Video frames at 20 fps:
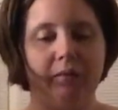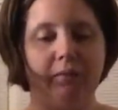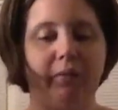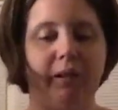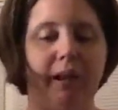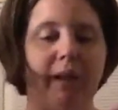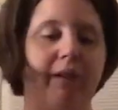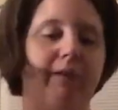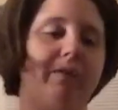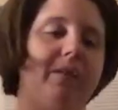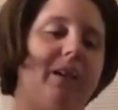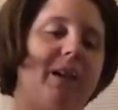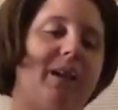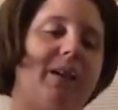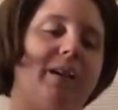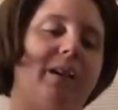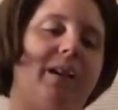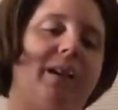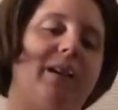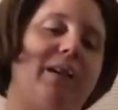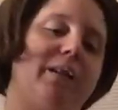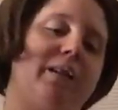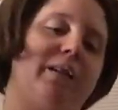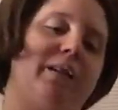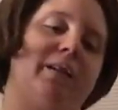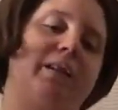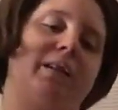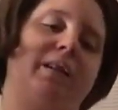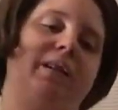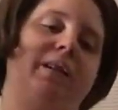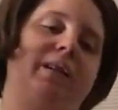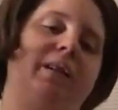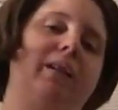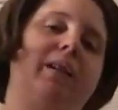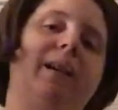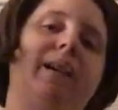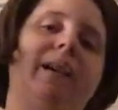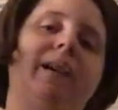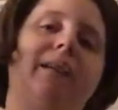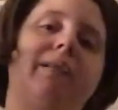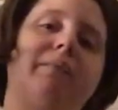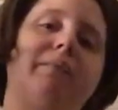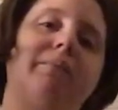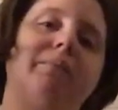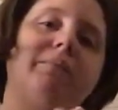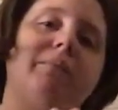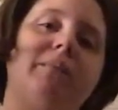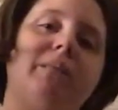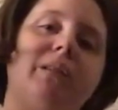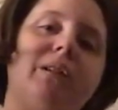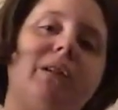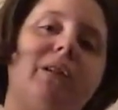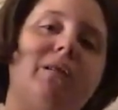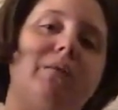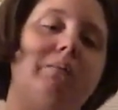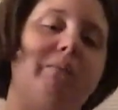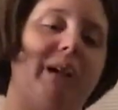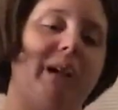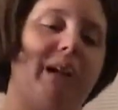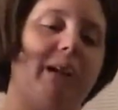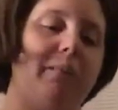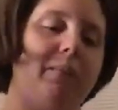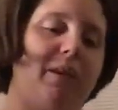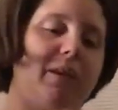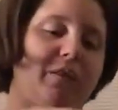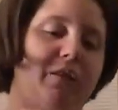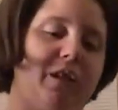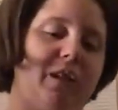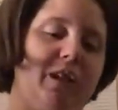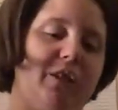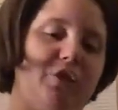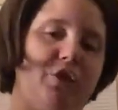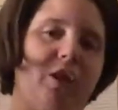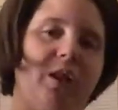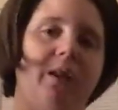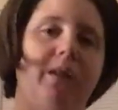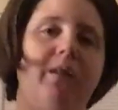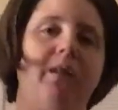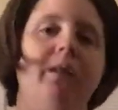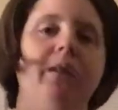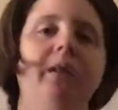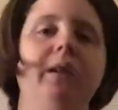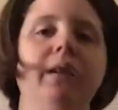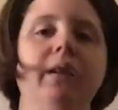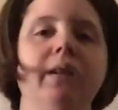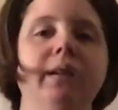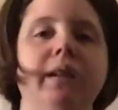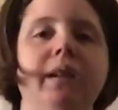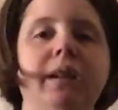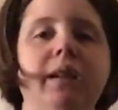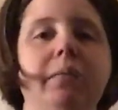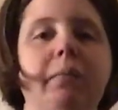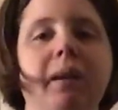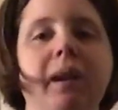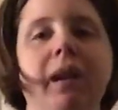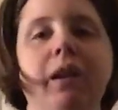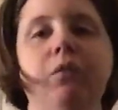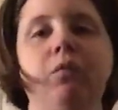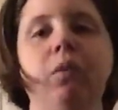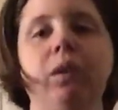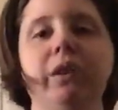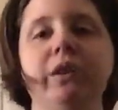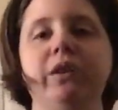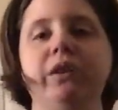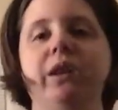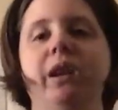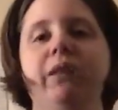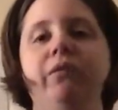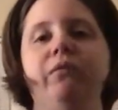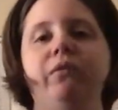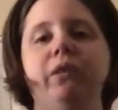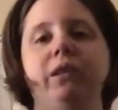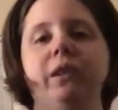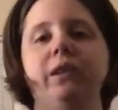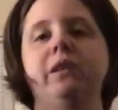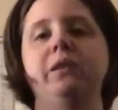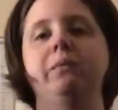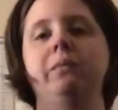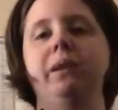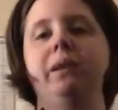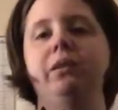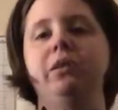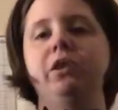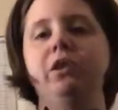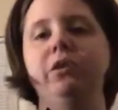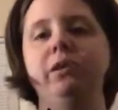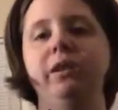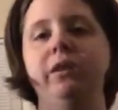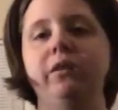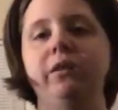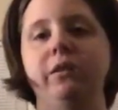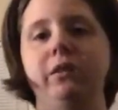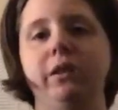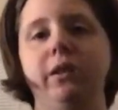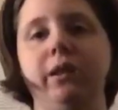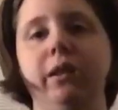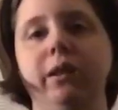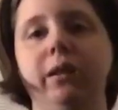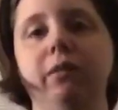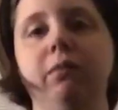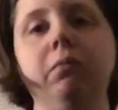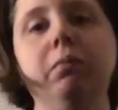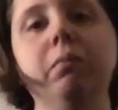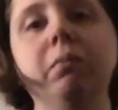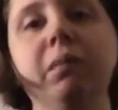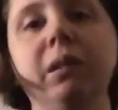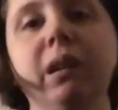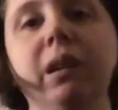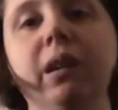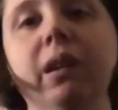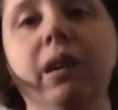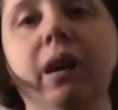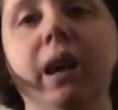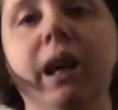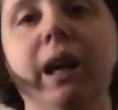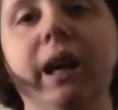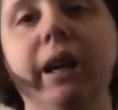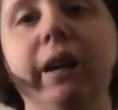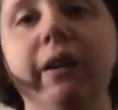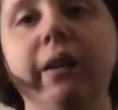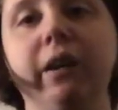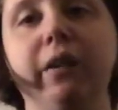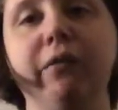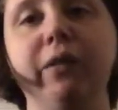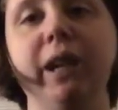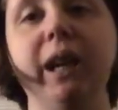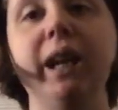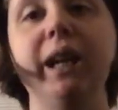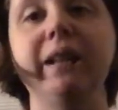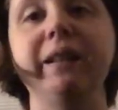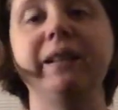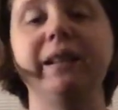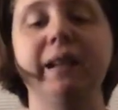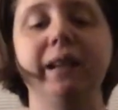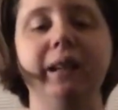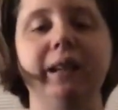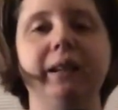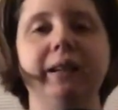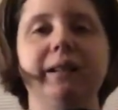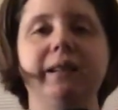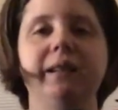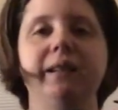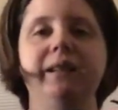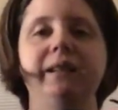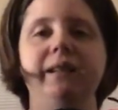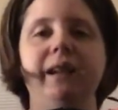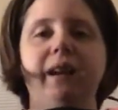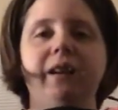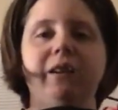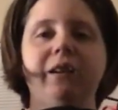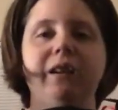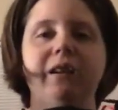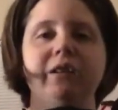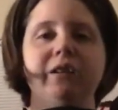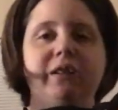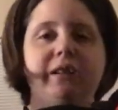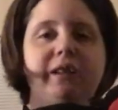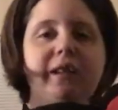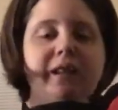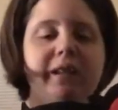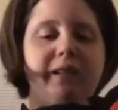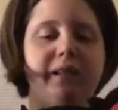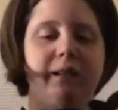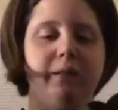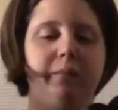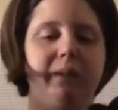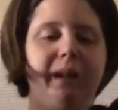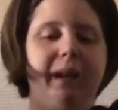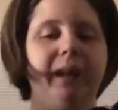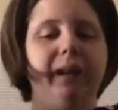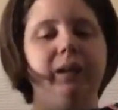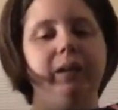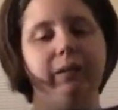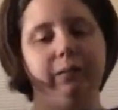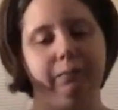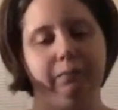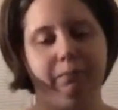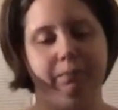we have Darian's uh, little Mickey Mouse keychain. This bag was done for us about two years ago. I got it off of Etsy and says Darian's Disney bag.